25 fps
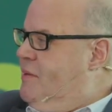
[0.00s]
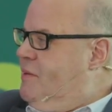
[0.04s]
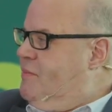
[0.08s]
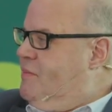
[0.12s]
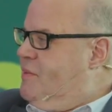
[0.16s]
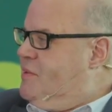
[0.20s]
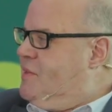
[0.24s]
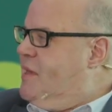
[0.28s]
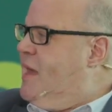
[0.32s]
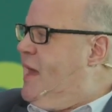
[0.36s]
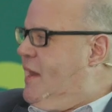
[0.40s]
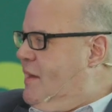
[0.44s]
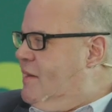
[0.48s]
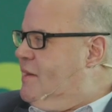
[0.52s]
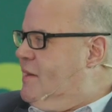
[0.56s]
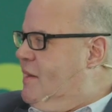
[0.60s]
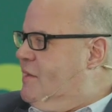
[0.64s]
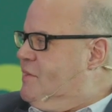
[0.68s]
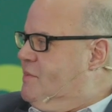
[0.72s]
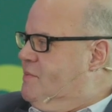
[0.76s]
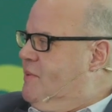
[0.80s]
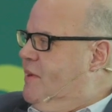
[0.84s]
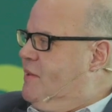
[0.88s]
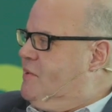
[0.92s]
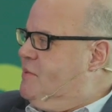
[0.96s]
because he hadn't
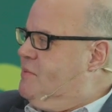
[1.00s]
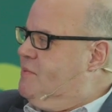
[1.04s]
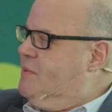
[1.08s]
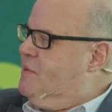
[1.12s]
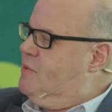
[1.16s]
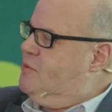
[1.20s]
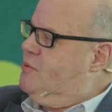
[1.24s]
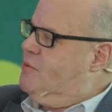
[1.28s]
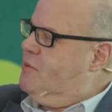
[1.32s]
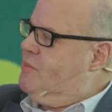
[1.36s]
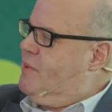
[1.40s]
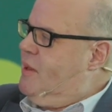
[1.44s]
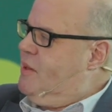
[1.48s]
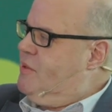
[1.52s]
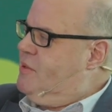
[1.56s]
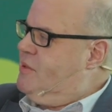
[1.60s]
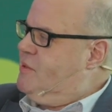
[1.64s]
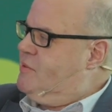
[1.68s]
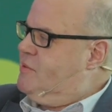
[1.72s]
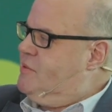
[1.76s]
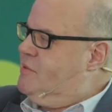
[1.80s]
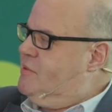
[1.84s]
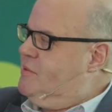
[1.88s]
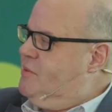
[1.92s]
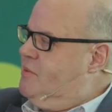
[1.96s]
expected to be talking about
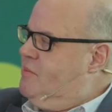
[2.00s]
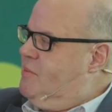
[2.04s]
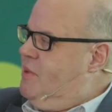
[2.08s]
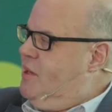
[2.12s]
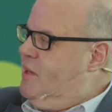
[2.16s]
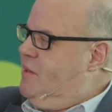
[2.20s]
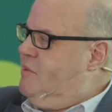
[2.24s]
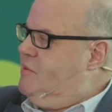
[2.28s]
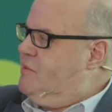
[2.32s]
Arsenal and why